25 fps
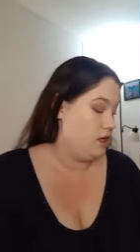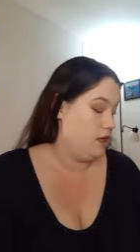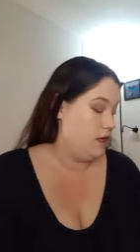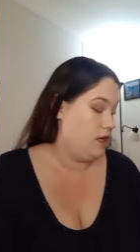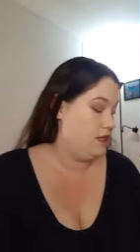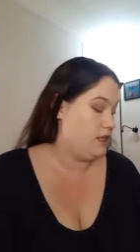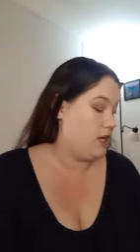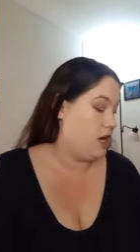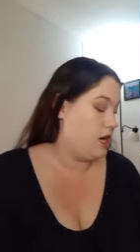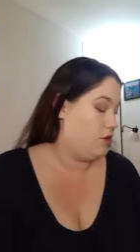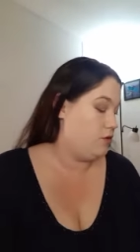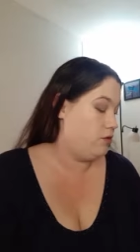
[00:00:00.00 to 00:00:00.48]

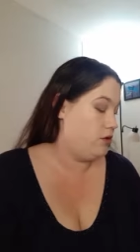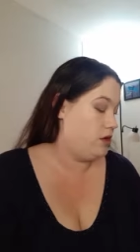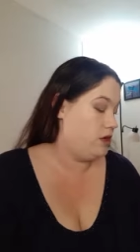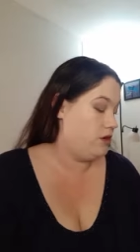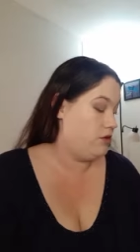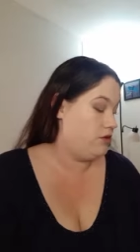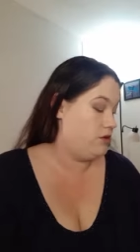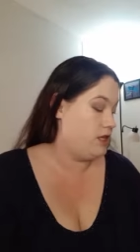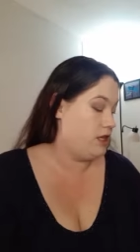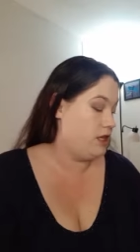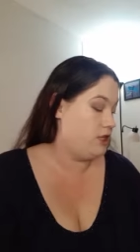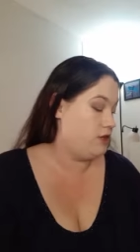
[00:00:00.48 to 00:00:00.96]
it's kind of one of
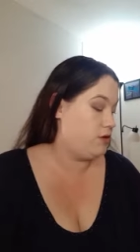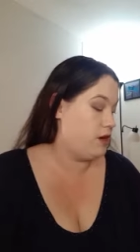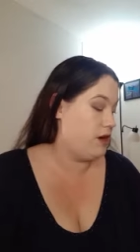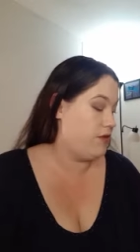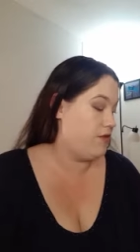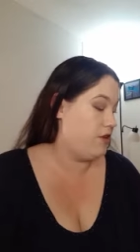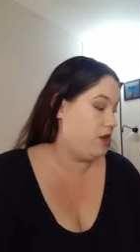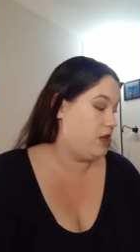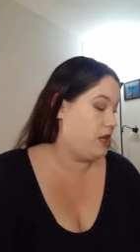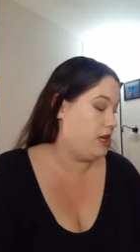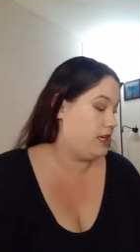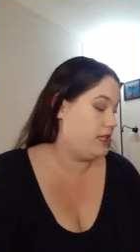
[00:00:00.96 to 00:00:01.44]
those things where I
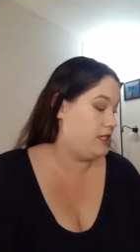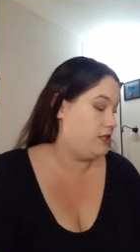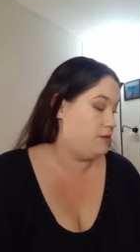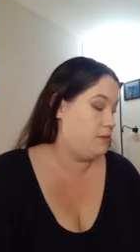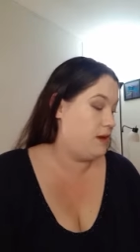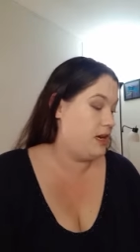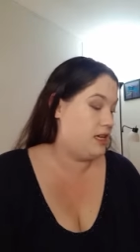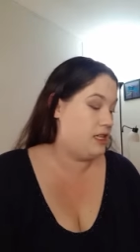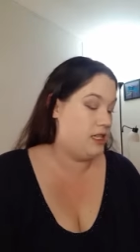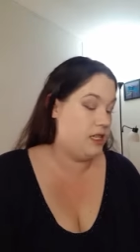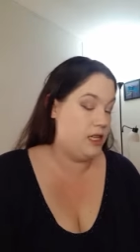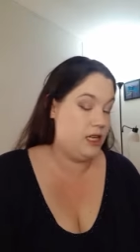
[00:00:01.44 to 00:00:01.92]
feel like it's
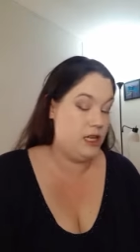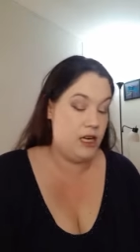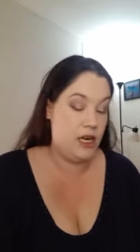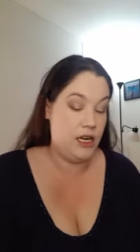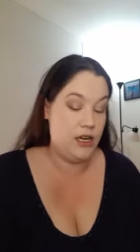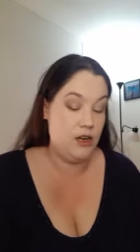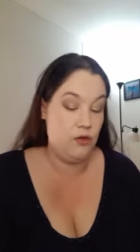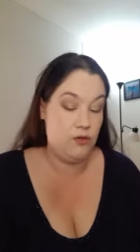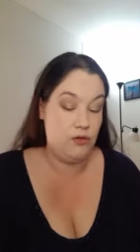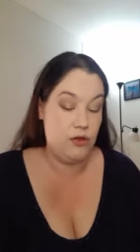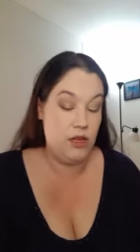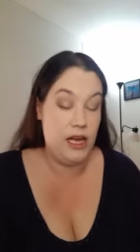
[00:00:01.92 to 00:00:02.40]
messy and I
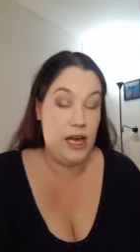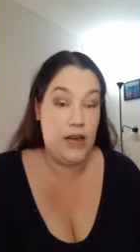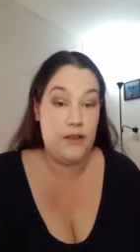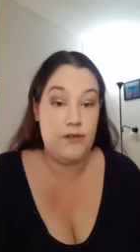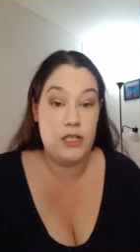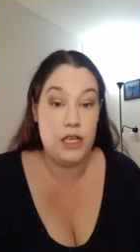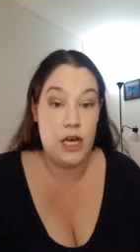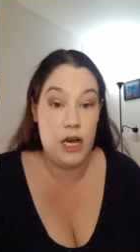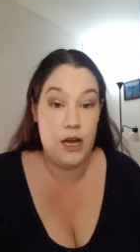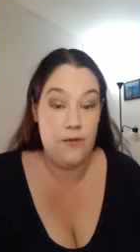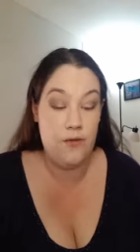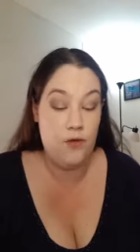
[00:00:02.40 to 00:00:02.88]
don't really have
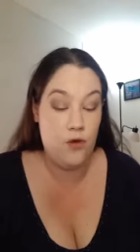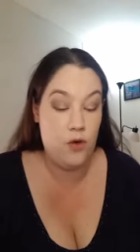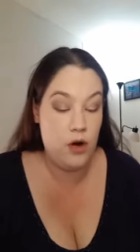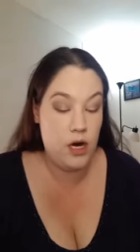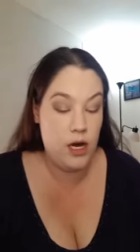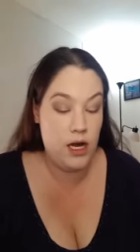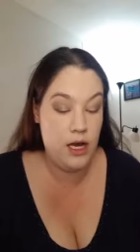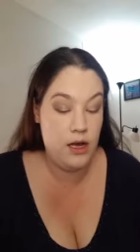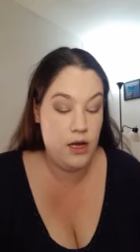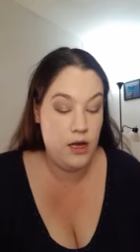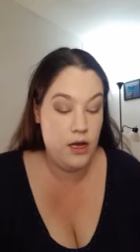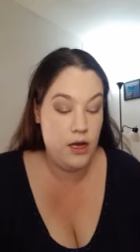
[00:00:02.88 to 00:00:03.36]
time
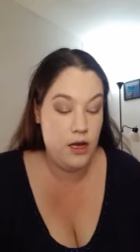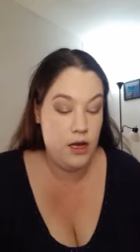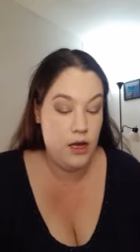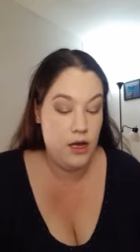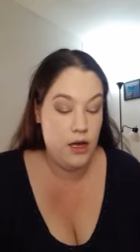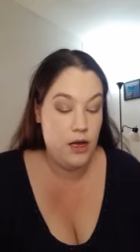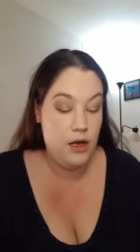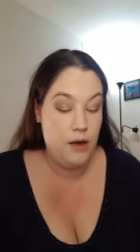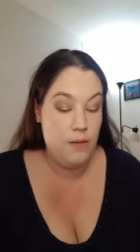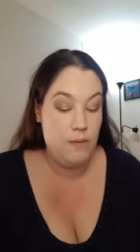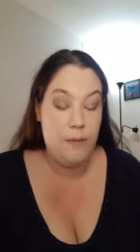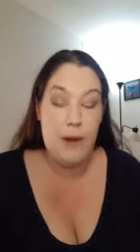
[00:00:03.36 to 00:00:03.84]
for it.
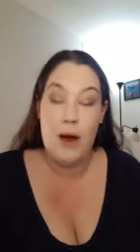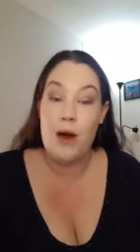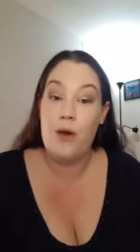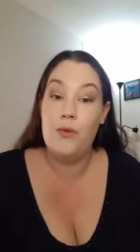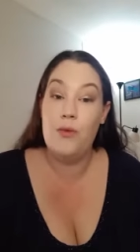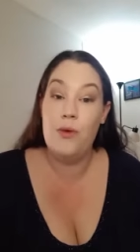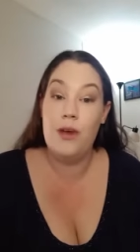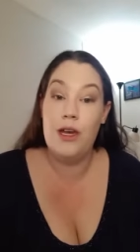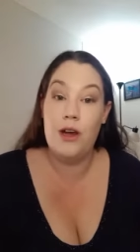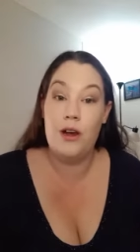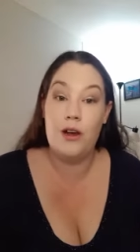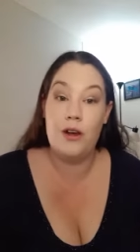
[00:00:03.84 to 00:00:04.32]

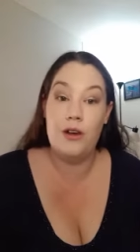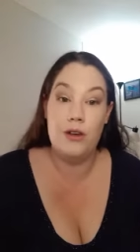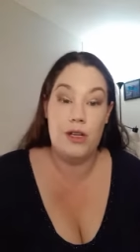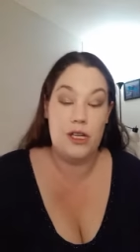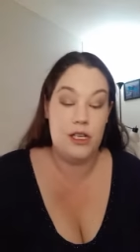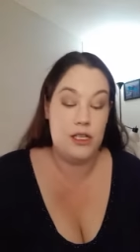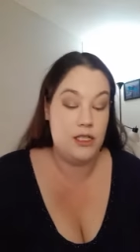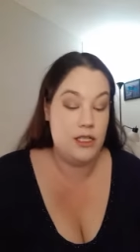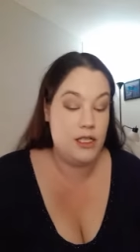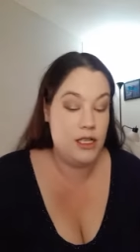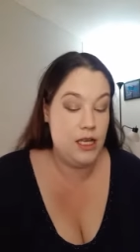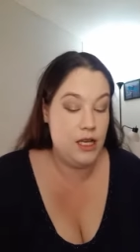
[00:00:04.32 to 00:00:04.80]
But we are going
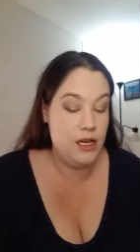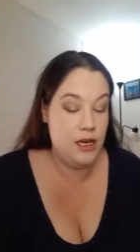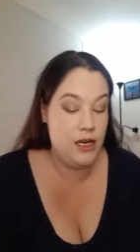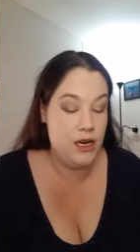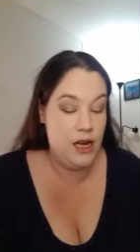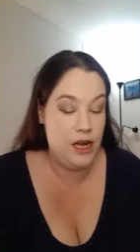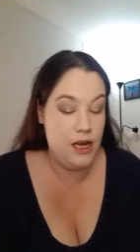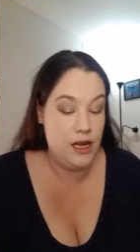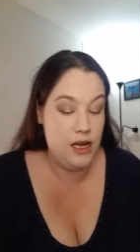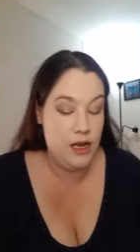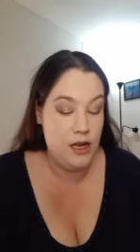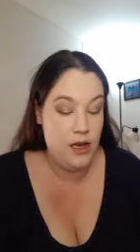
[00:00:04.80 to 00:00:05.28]
to see
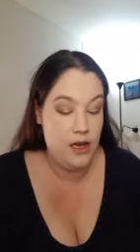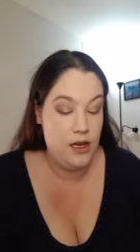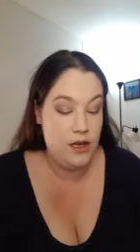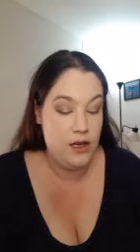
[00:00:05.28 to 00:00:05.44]
today.